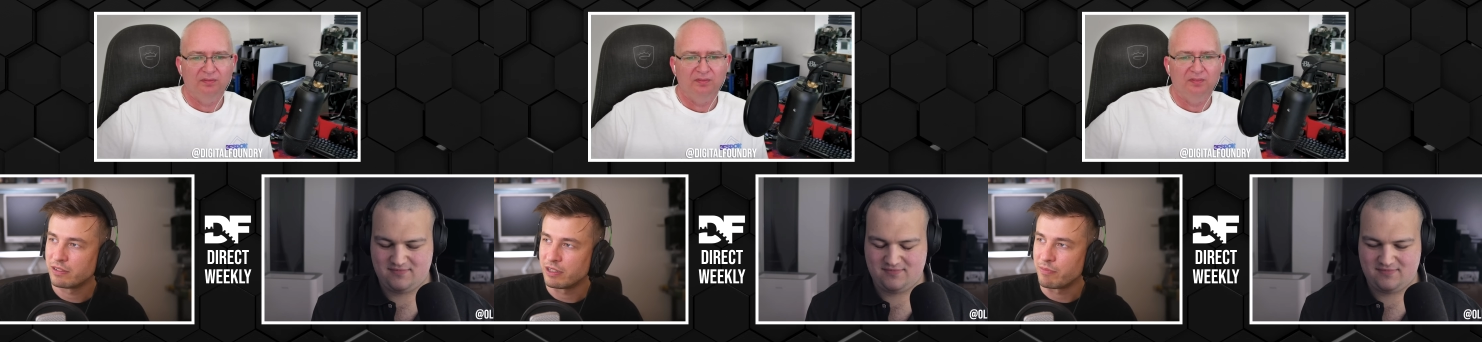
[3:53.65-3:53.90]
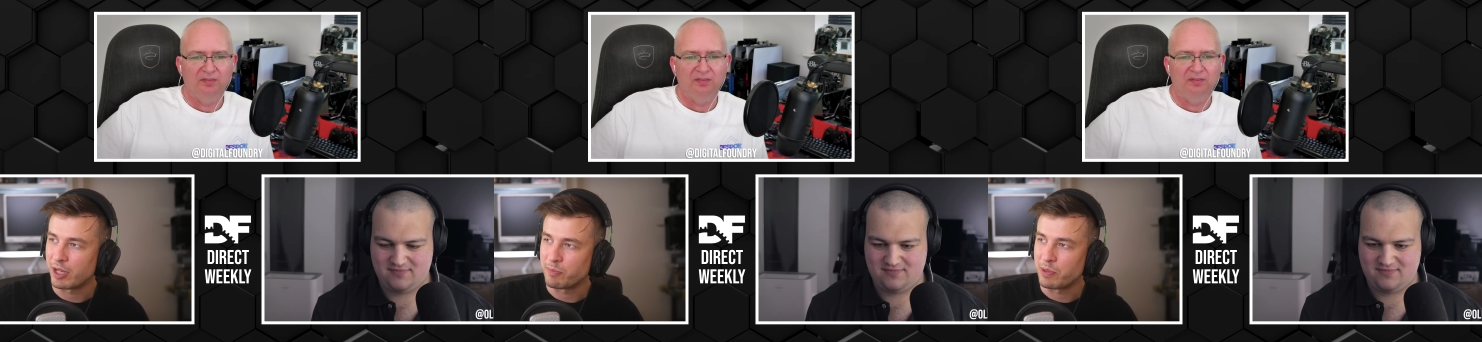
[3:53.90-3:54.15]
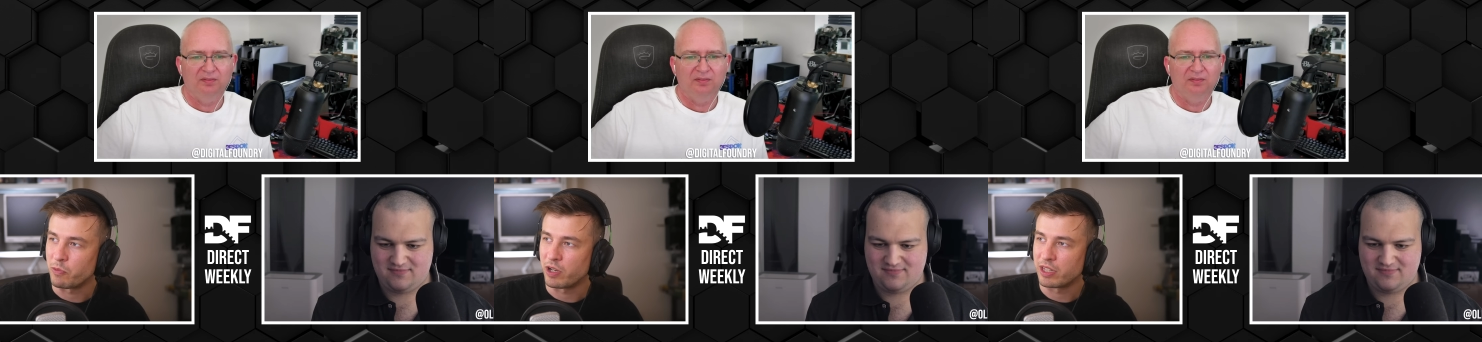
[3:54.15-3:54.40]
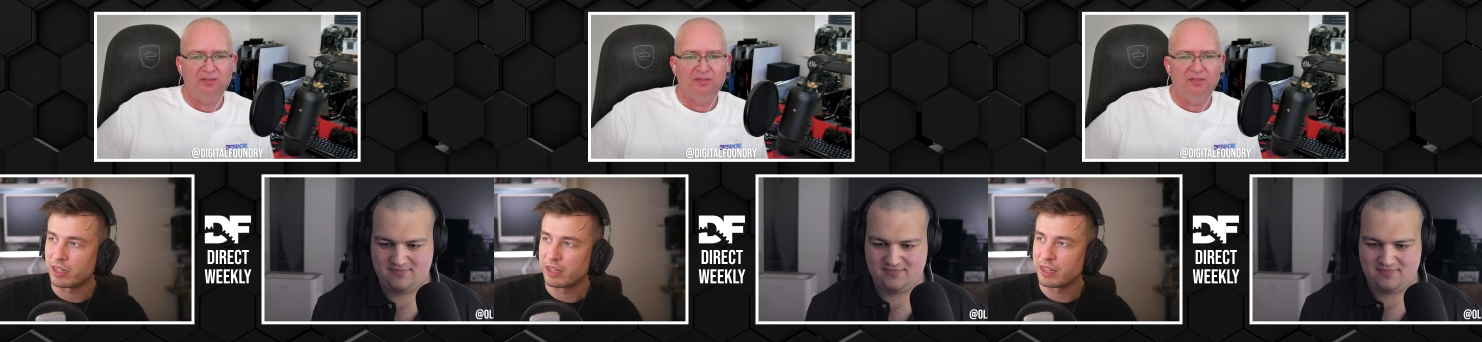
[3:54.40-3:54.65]
Speaker 1: It might be one
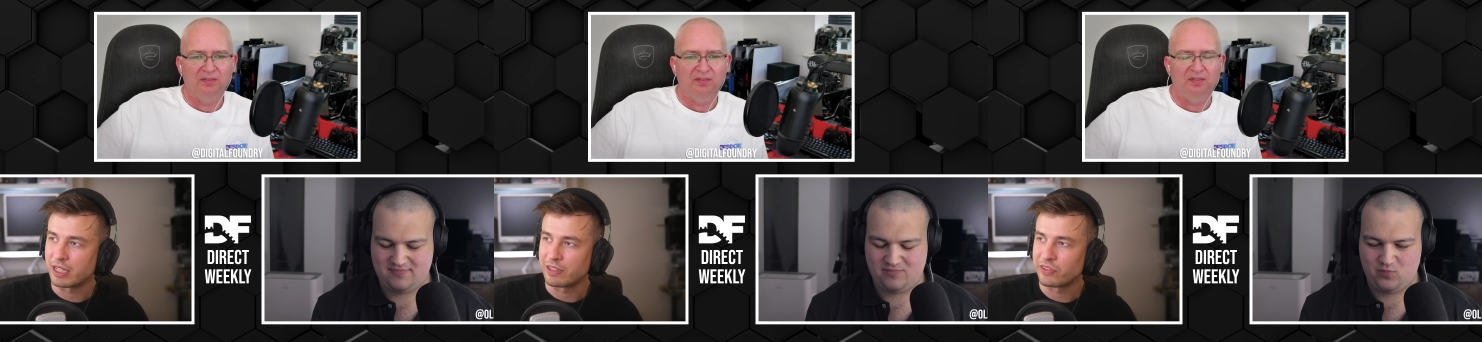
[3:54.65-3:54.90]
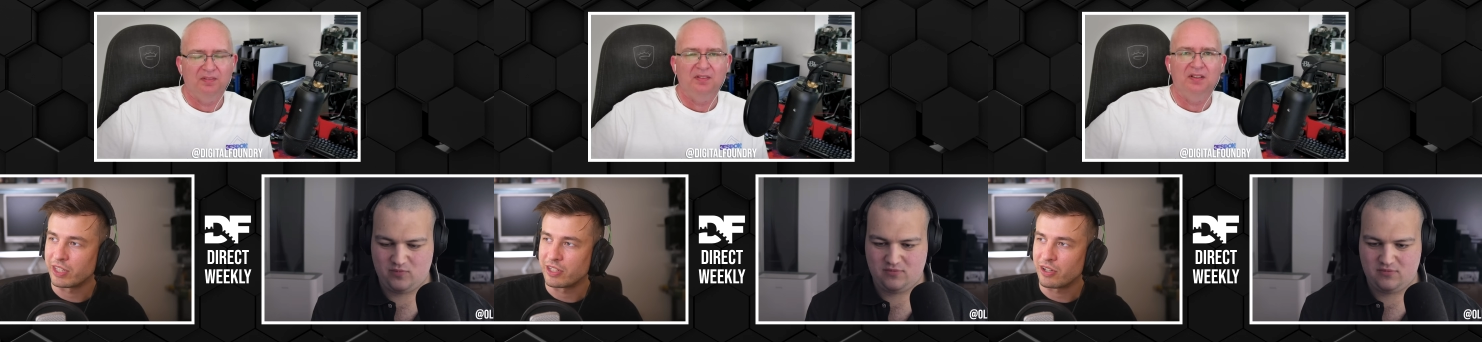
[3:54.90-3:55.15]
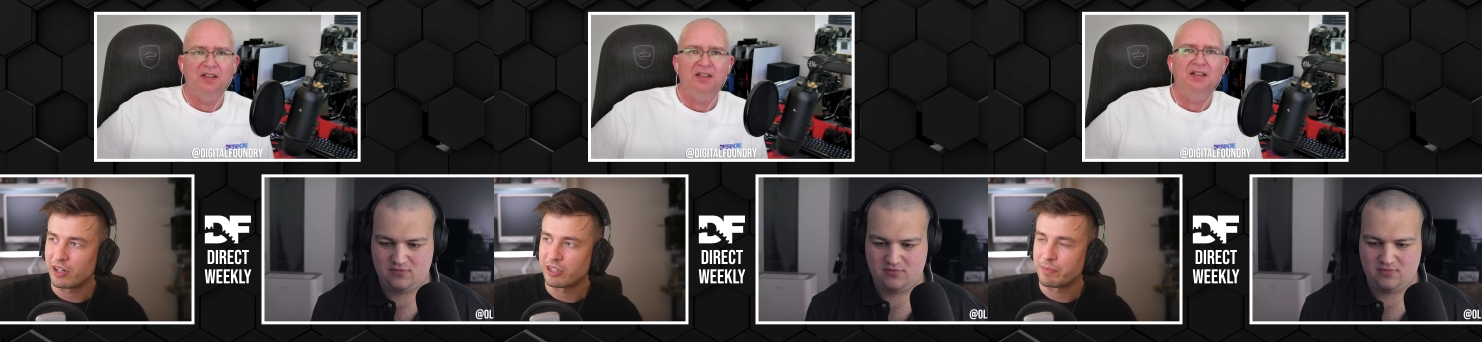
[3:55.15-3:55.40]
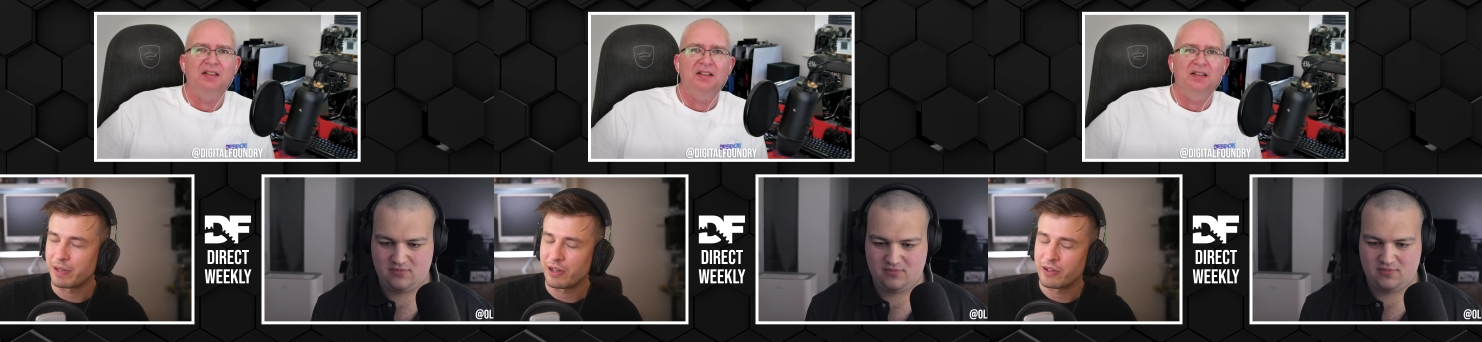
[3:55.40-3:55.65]
of the things they talk
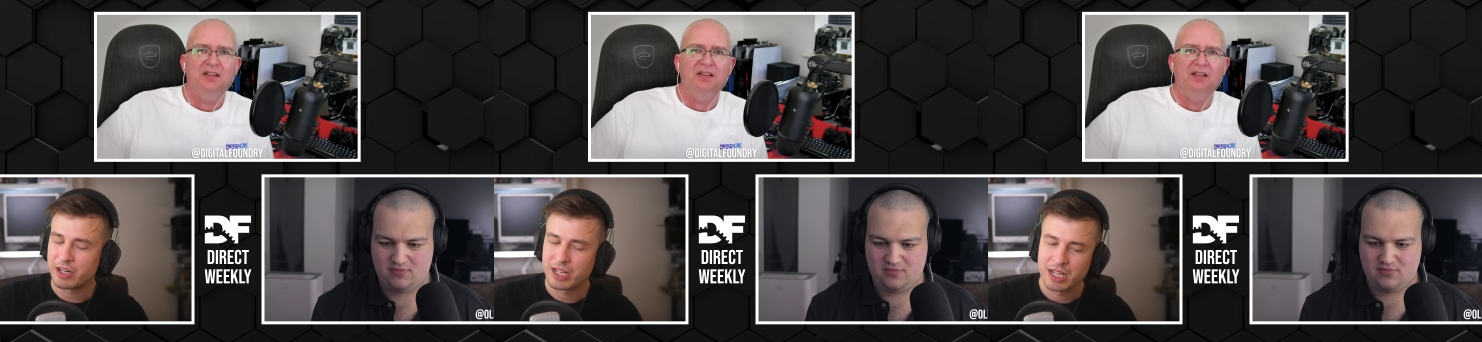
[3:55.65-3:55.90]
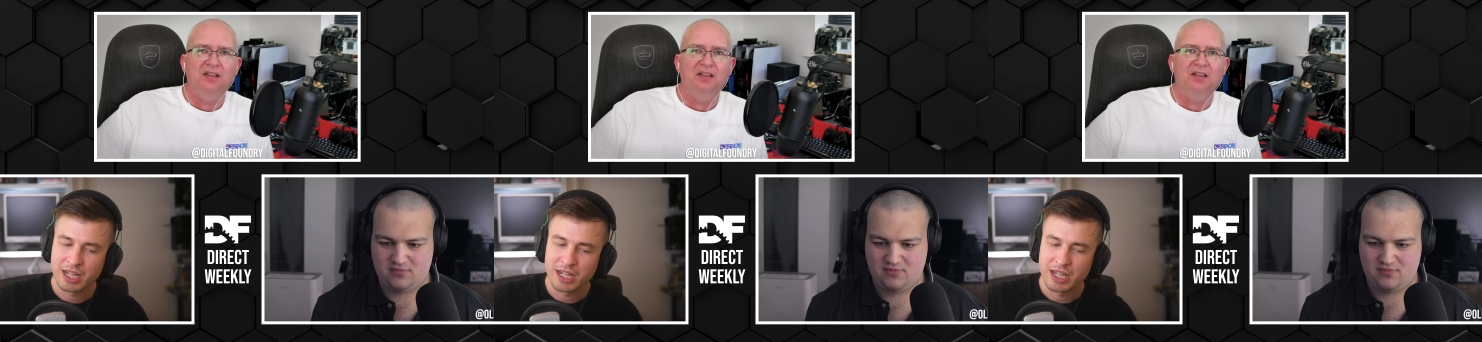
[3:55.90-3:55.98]
about.